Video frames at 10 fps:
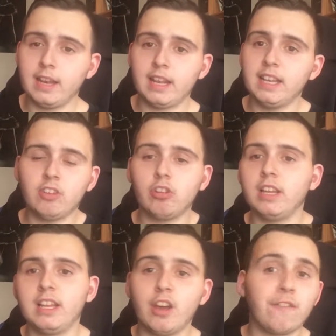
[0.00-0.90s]
and then
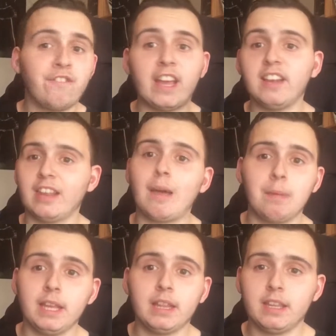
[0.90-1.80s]
literally there are things
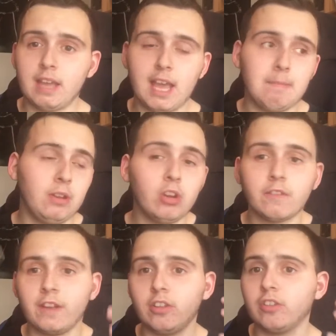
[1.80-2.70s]
happening game, and you're going
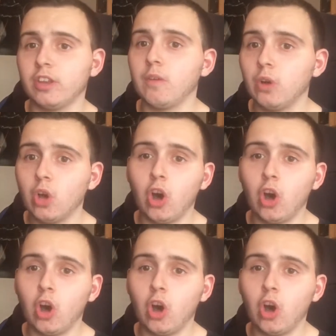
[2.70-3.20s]
to think to yourself,